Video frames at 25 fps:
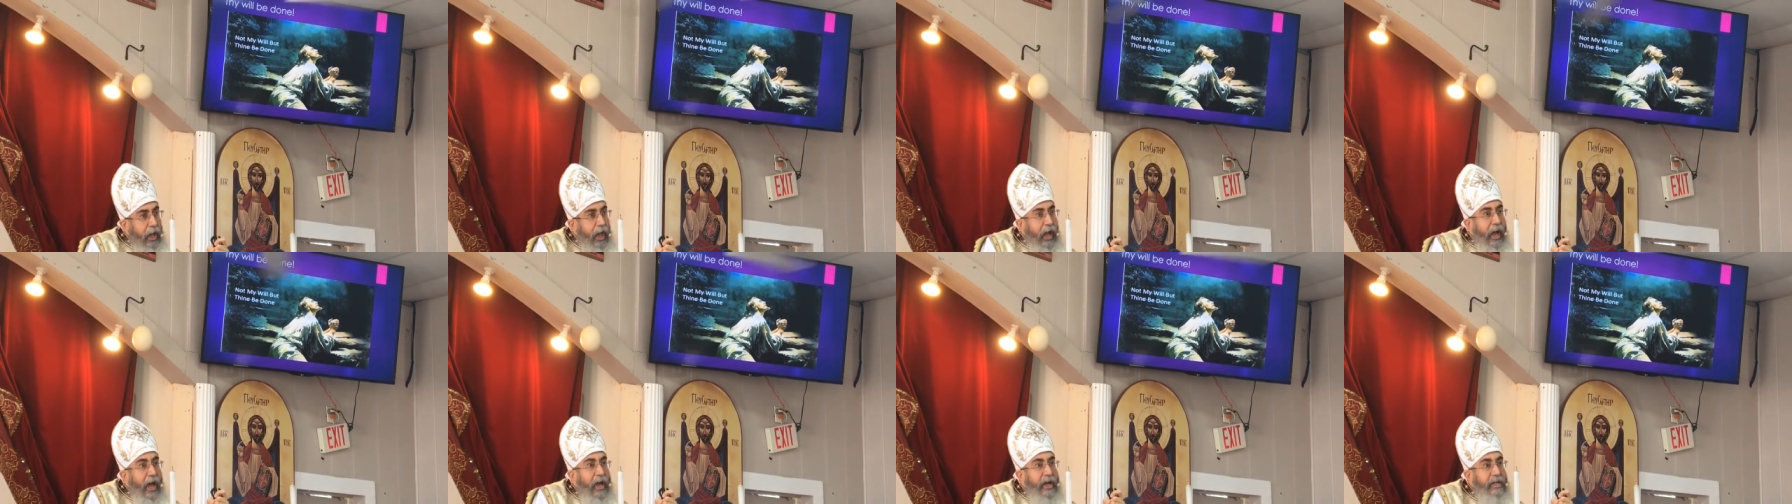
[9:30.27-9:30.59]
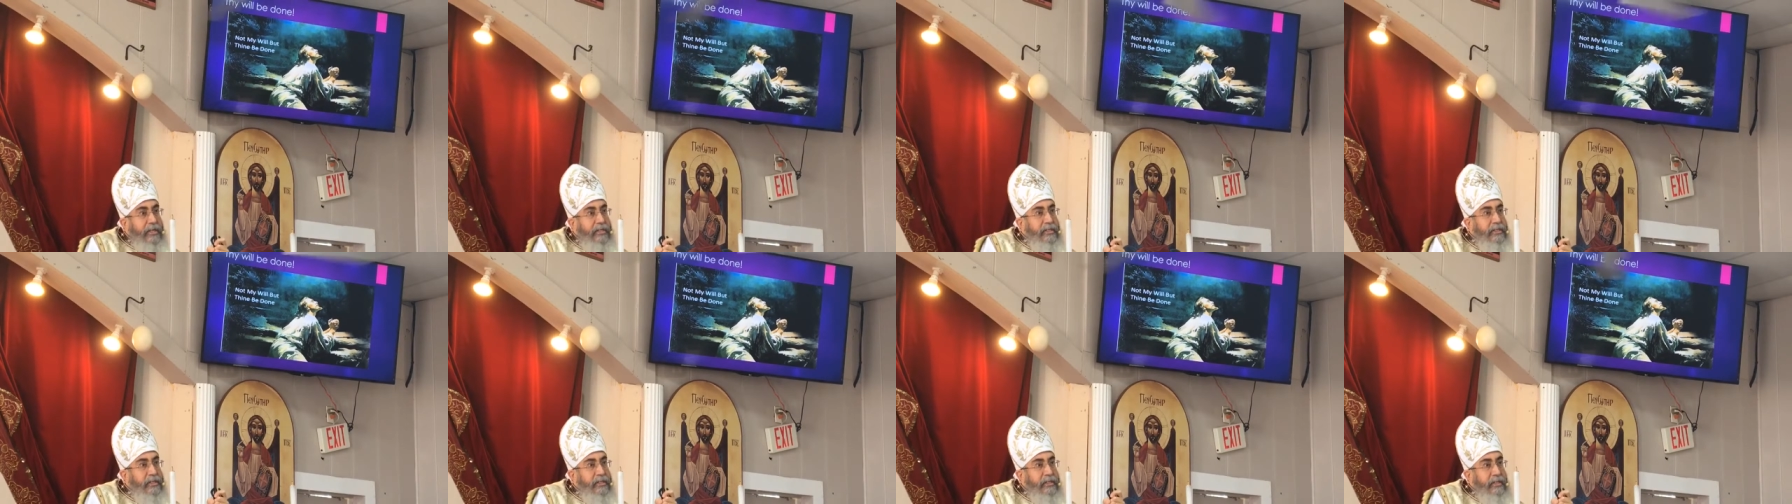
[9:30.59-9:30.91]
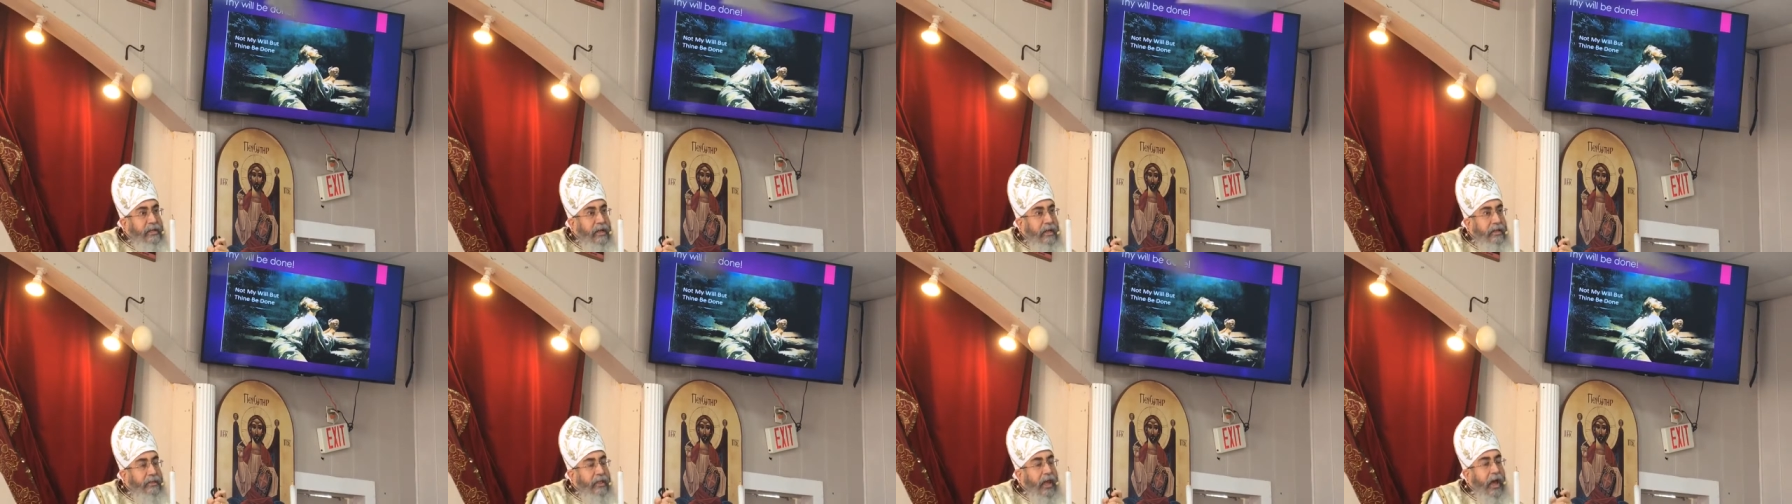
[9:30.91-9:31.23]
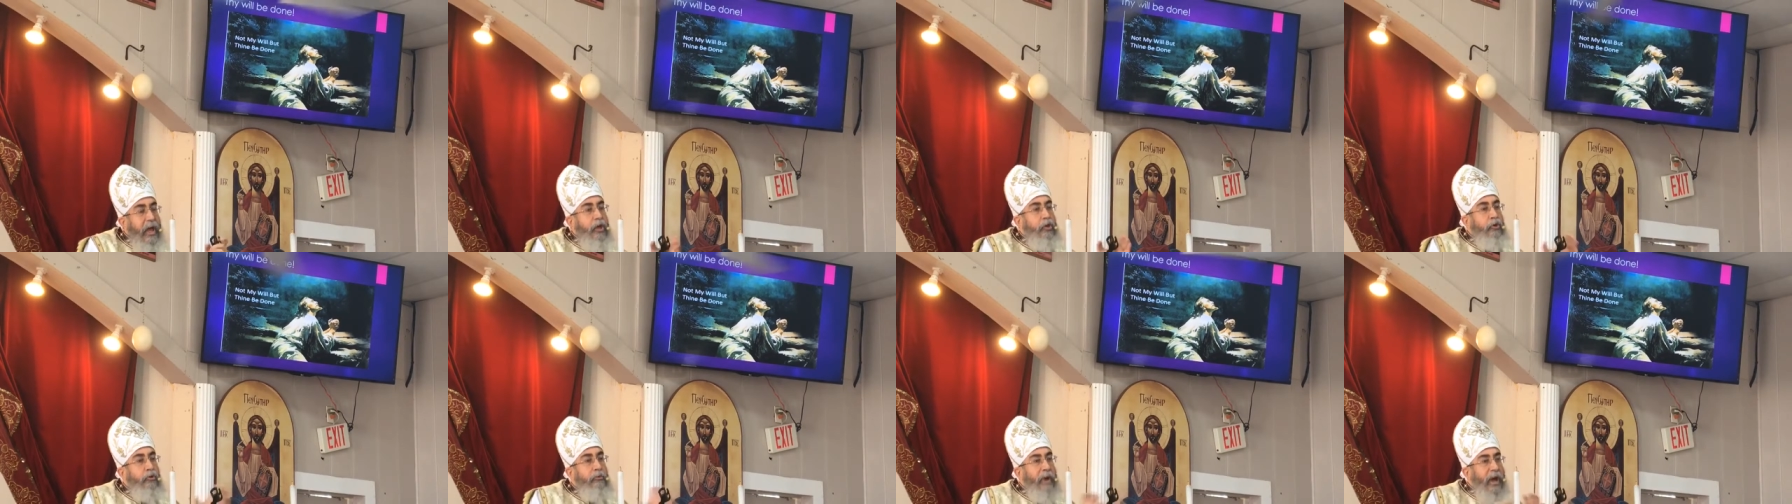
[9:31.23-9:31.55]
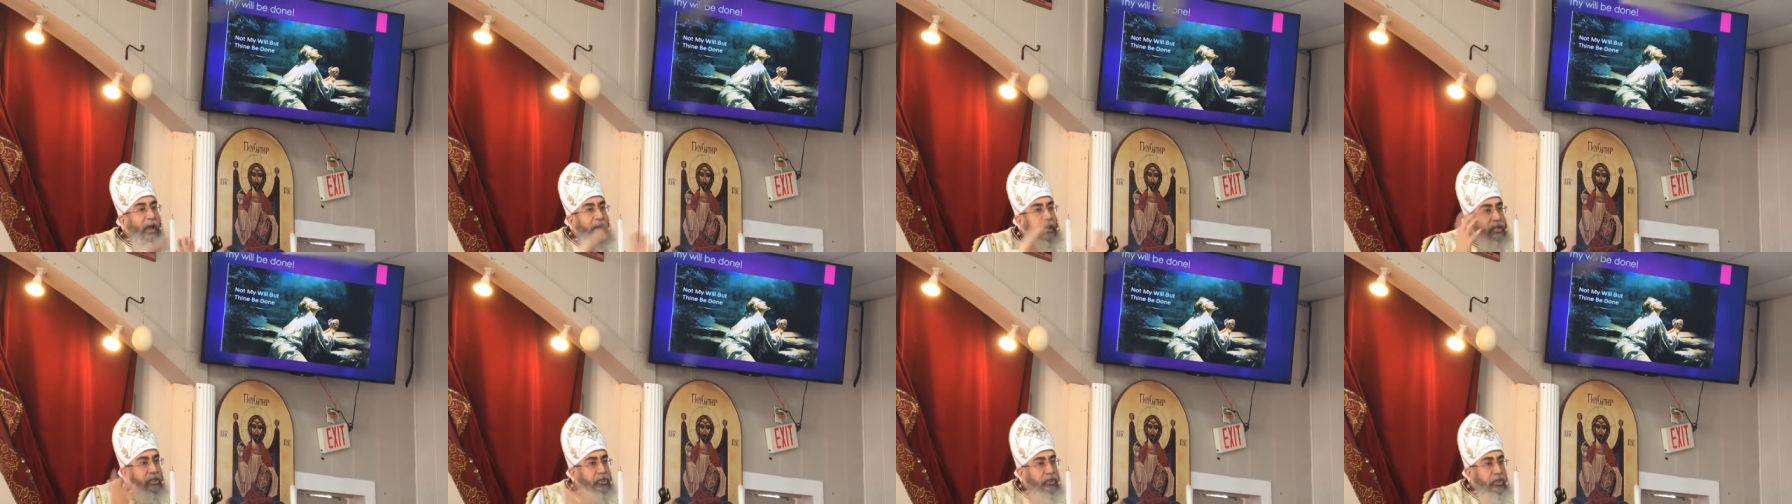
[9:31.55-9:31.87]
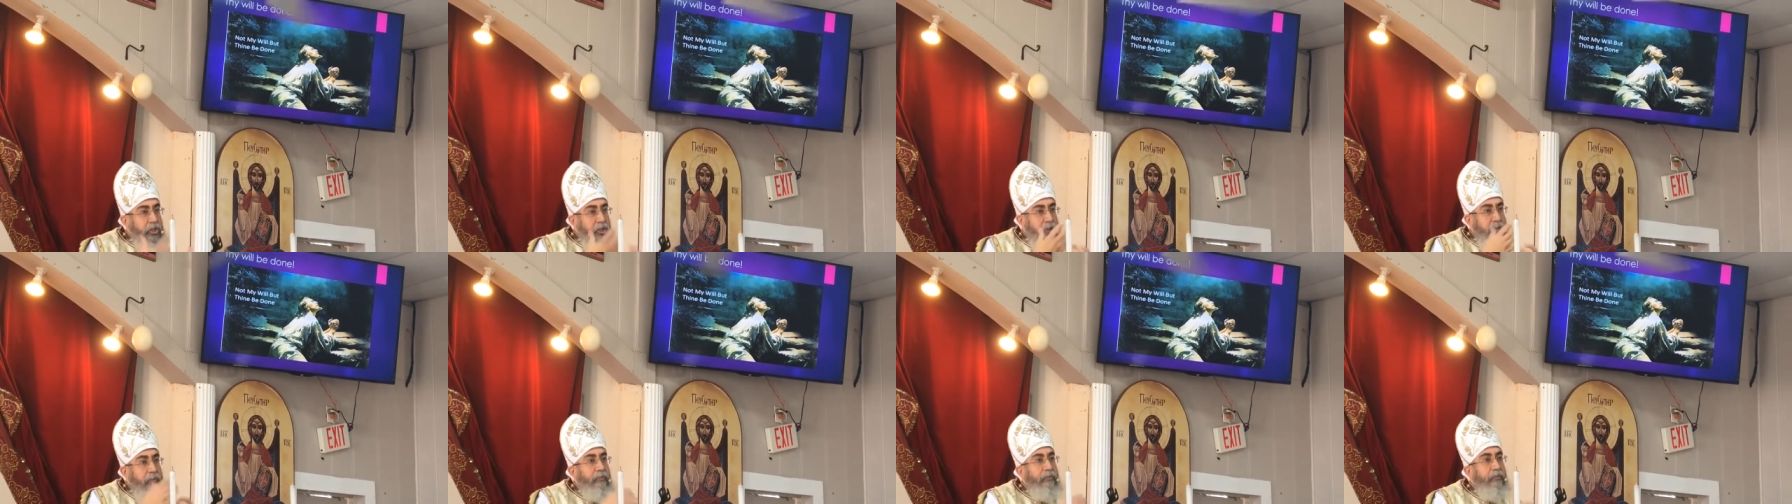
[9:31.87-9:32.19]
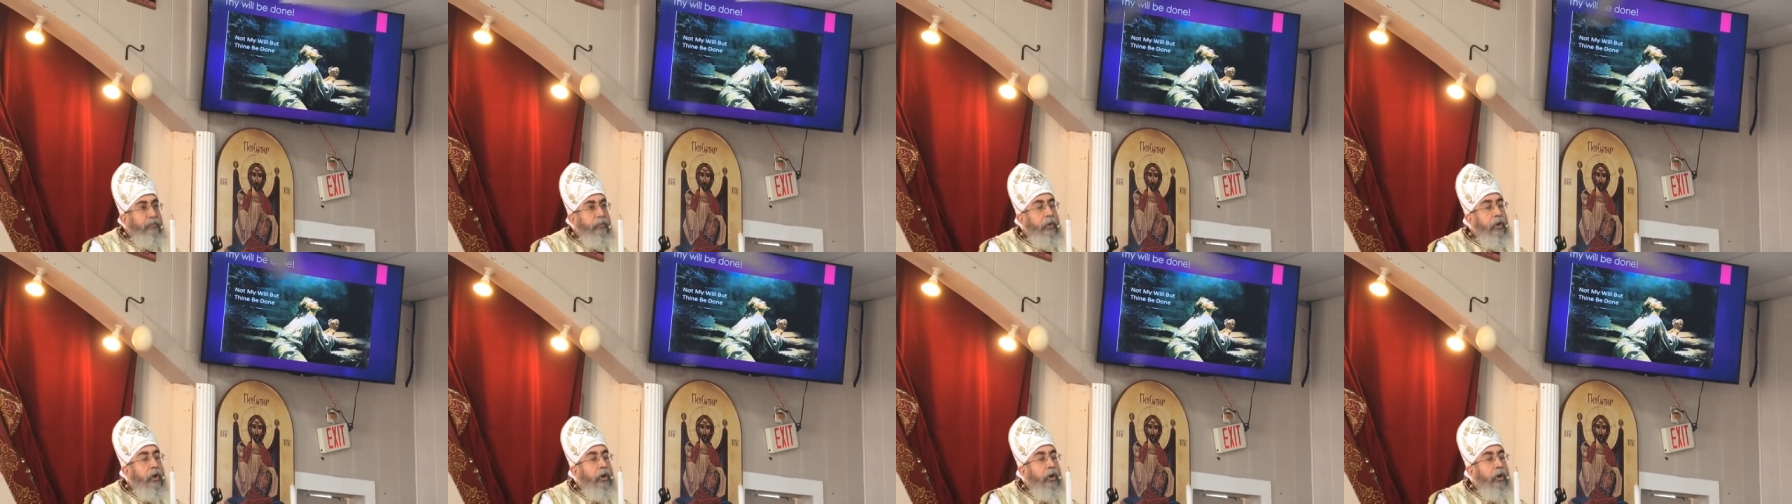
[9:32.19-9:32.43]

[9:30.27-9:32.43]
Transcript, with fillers: as the humanity.